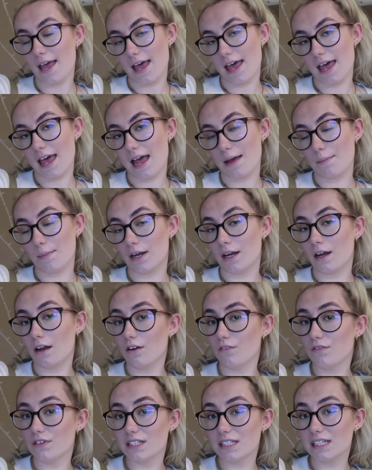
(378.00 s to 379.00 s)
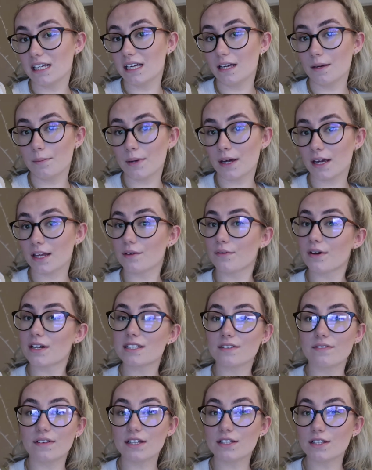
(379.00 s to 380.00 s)
and I'll obviously pick the
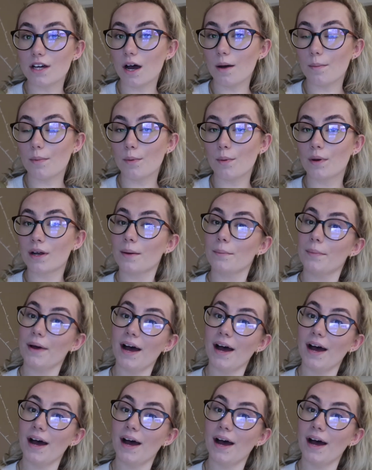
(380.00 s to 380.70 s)
rest of this up when I'm